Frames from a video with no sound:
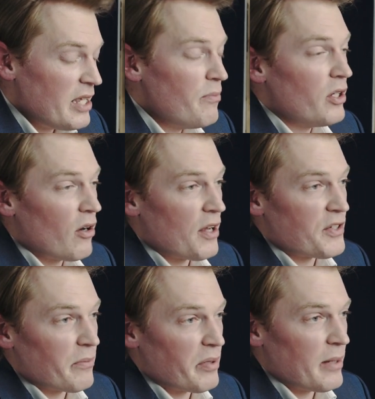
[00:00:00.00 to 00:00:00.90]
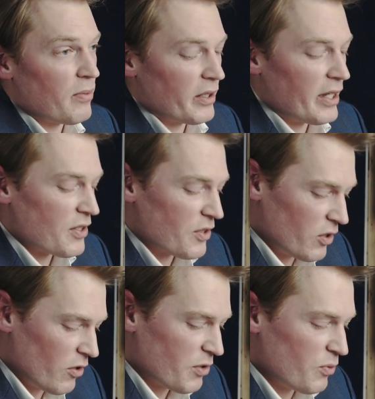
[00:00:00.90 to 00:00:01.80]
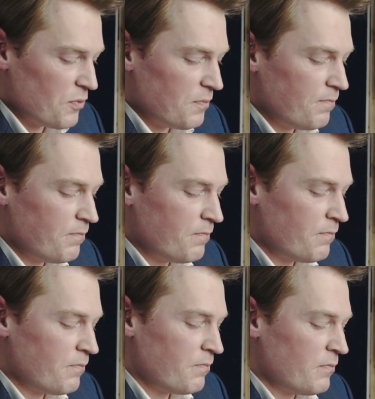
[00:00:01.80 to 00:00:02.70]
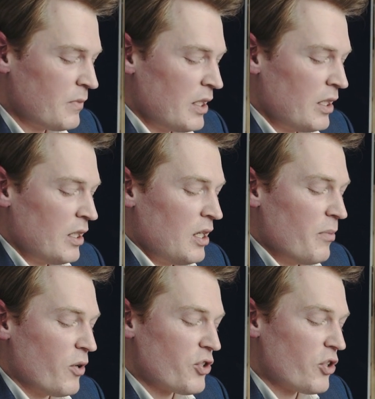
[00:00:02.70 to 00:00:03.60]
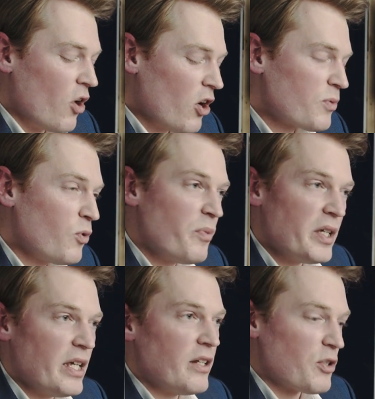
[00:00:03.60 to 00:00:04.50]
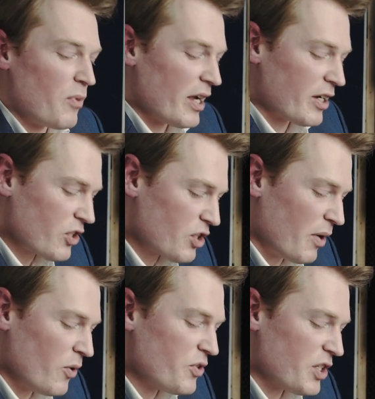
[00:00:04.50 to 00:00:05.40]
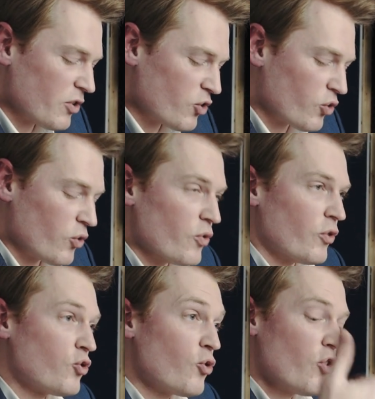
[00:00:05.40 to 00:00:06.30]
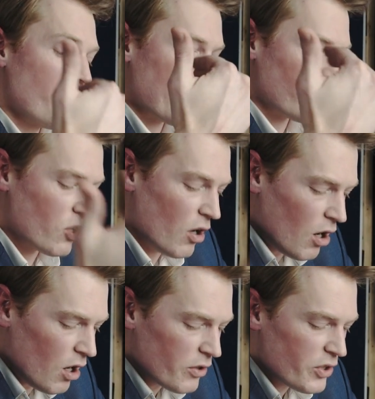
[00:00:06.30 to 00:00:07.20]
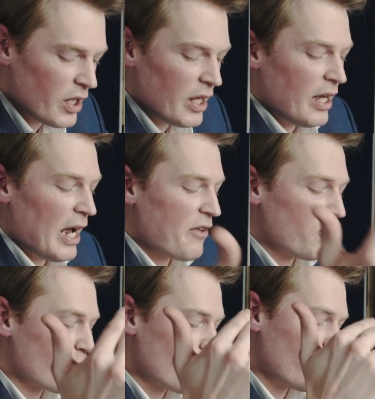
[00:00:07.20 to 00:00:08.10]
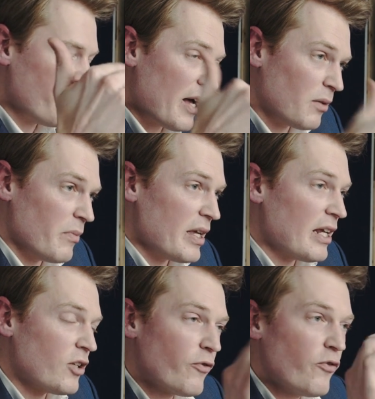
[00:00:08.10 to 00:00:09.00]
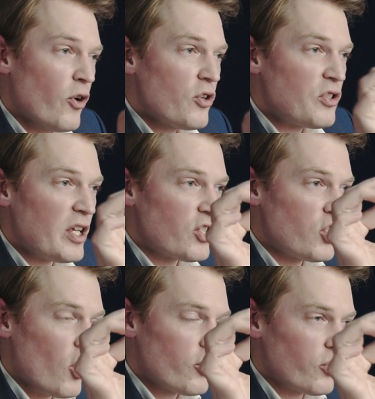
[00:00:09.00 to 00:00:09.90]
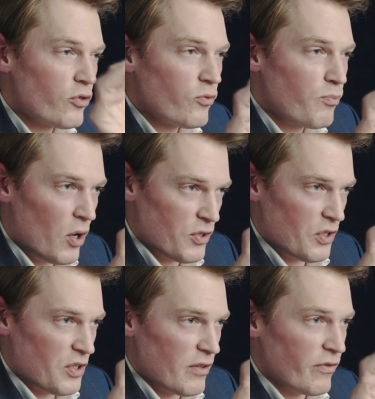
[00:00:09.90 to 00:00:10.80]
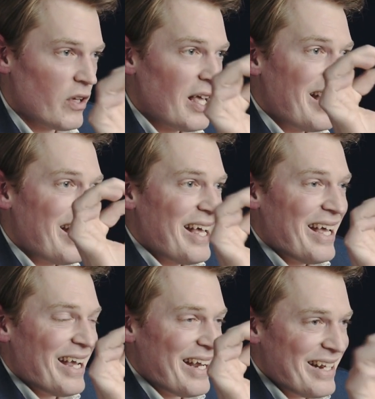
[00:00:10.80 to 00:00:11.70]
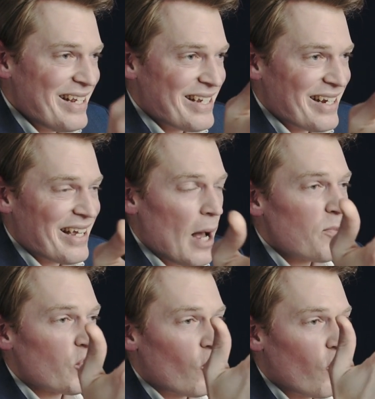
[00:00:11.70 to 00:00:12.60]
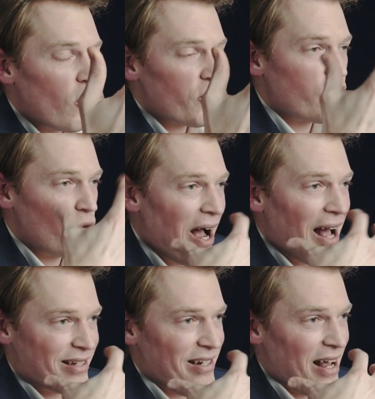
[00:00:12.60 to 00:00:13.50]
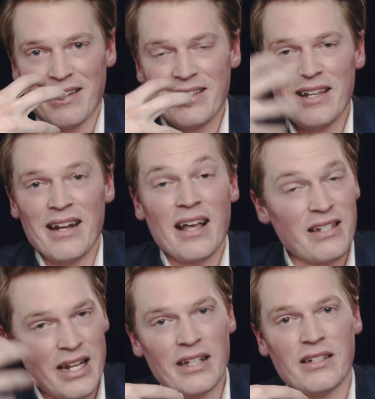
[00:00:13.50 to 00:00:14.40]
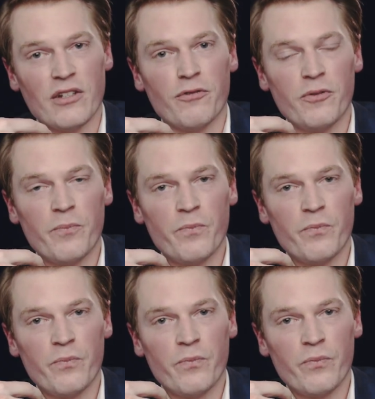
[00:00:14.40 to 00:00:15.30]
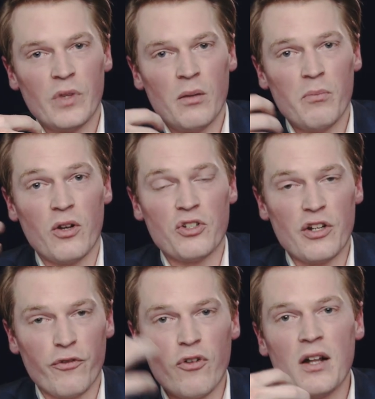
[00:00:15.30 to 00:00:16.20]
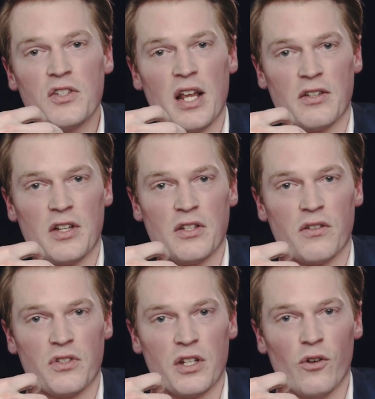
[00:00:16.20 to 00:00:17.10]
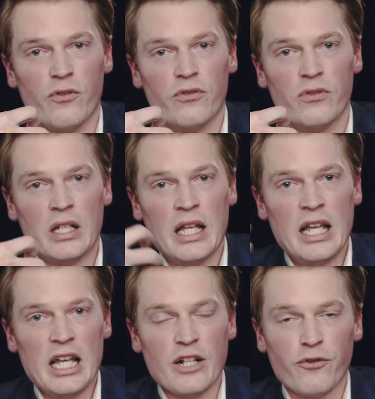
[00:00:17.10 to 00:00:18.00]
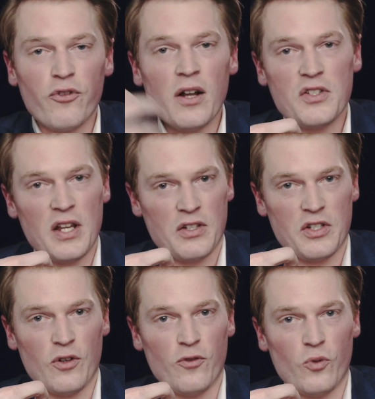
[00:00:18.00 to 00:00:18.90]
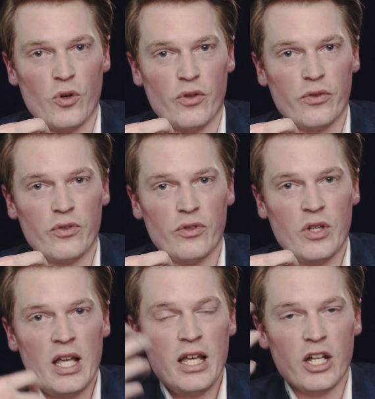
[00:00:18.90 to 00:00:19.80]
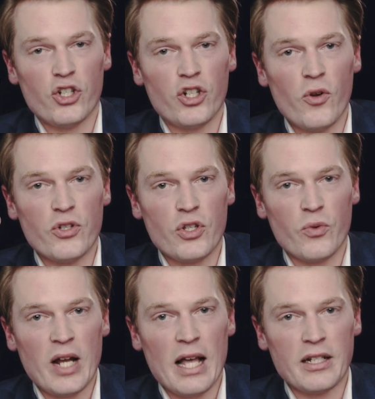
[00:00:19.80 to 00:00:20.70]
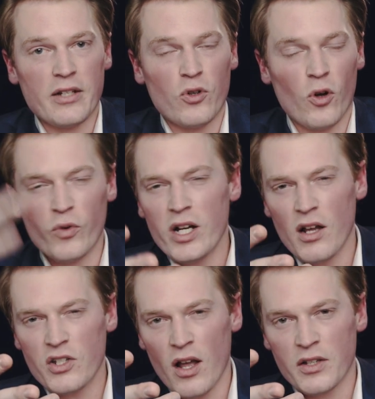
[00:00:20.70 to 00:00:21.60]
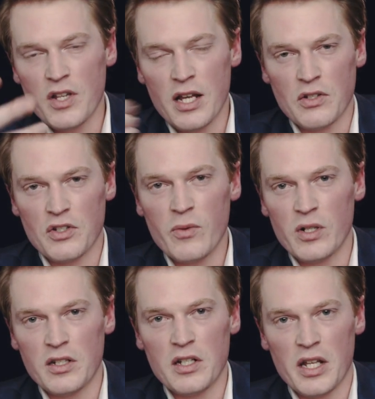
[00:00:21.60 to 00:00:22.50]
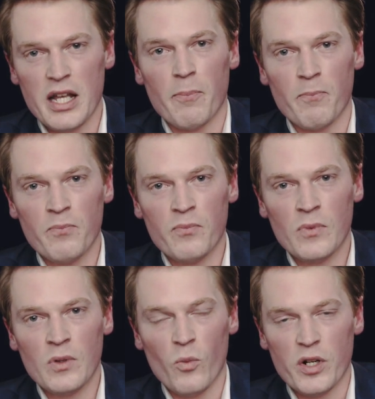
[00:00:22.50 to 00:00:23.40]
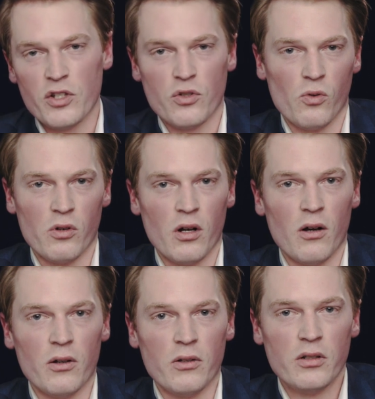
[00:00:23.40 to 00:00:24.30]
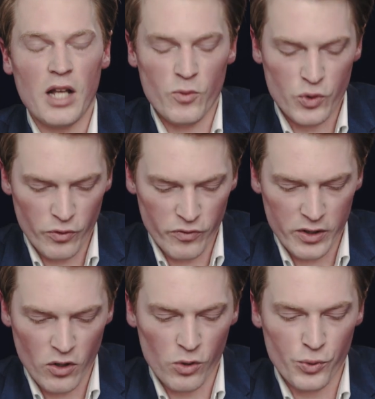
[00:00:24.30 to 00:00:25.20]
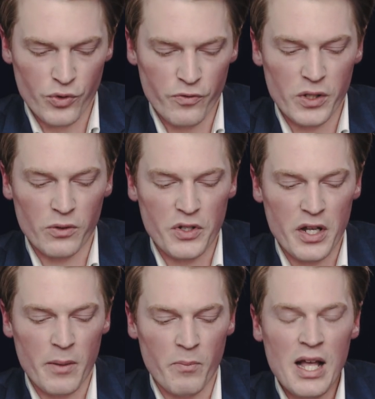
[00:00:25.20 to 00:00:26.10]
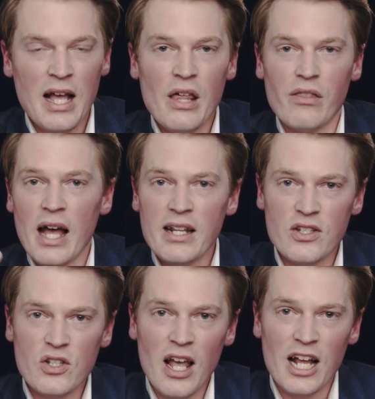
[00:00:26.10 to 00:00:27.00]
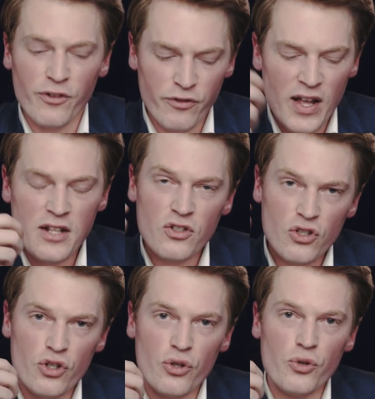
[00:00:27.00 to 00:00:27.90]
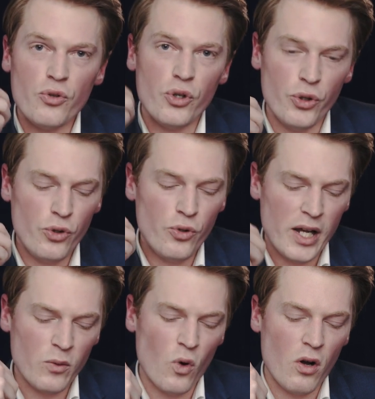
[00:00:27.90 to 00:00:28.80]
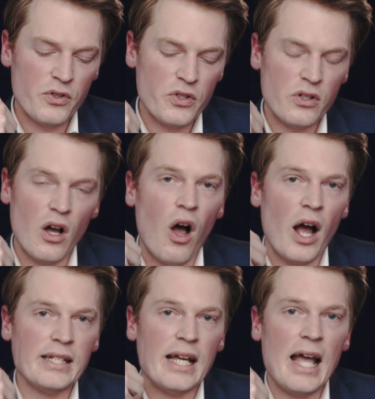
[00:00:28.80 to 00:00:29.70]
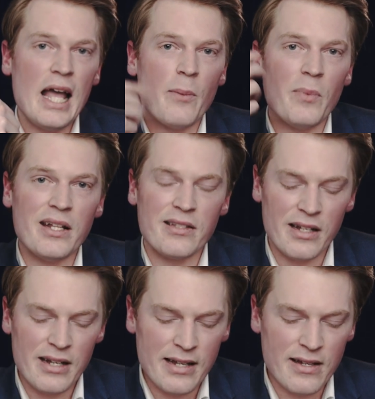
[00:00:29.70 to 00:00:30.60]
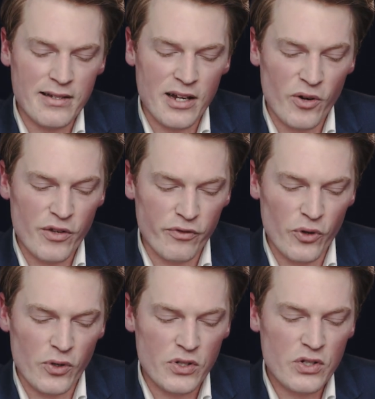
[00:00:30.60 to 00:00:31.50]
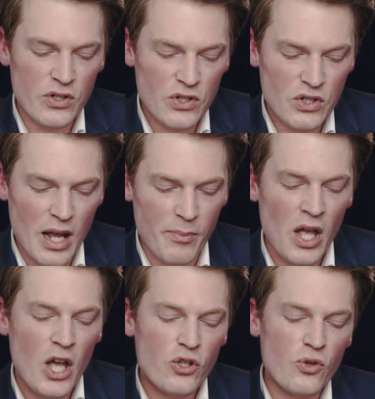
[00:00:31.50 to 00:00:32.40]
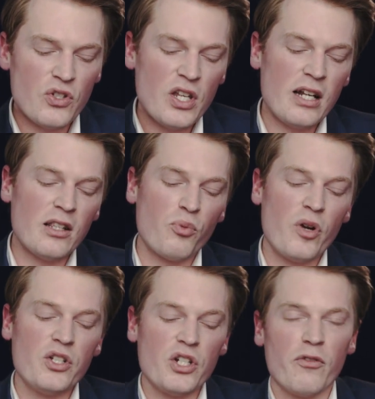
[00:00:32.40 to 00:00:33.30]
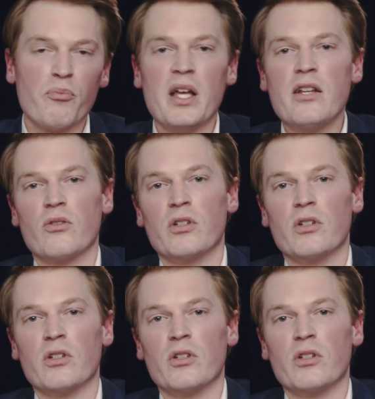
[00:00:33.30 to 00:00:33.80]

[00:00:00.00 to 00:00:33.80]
immunizing people against the gospel. Because the gospel begins by exposing the truth about God and the truth about me. And at first, it's not positive. It comes across to us in sin as negative. Because it affronts our sense of self. It affronts our self-worth. It shows us the reality of God. Read Isaiah 6 and see what it did to him when he saw God and God was revealed to him. That is an offence to who and what I am. It's the necessary first step. You see it in the preaching of Peter